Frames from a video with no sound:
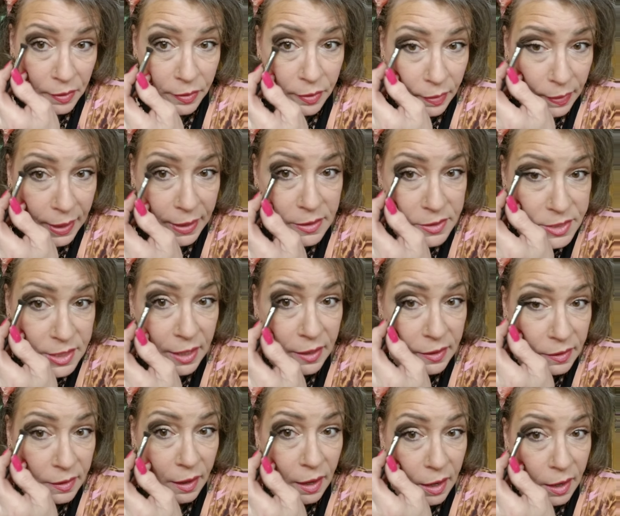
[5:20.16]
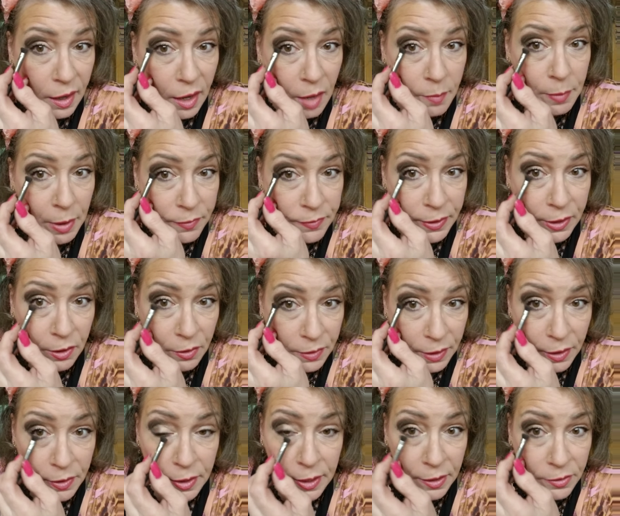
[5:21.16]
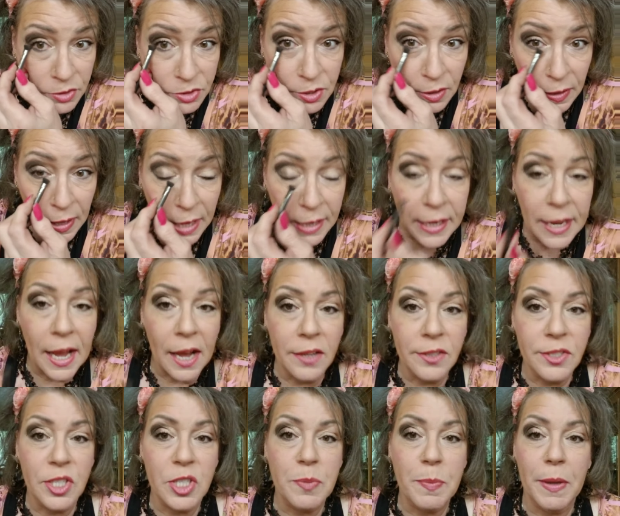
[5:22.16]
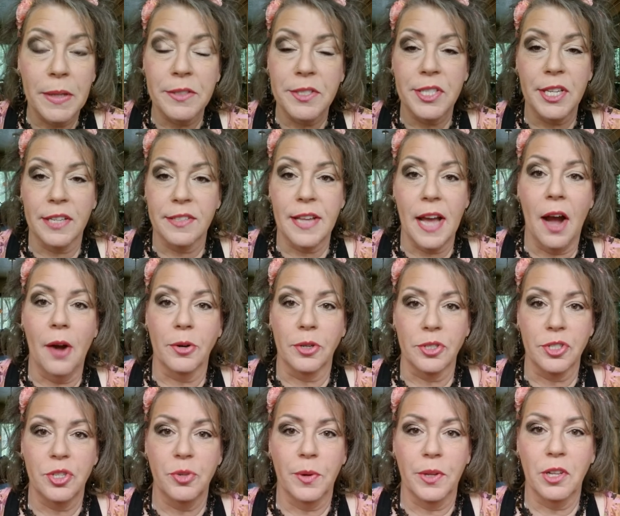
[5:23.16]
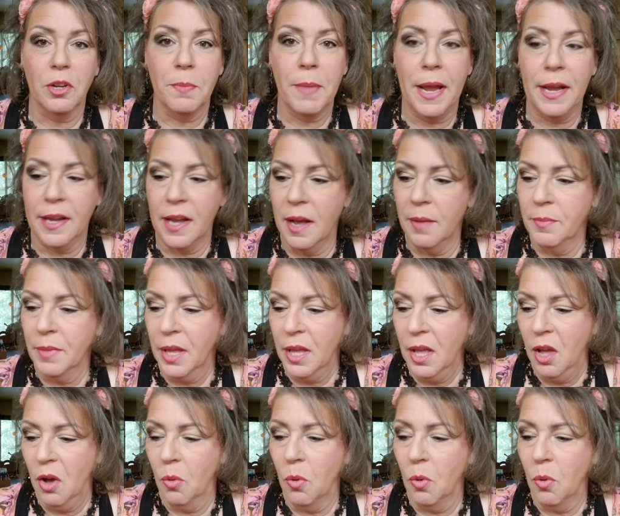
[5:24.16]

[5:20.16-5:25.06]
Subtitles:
like I said on my video the other day, there's a lot of gals that spend 6 hours doing their makeup.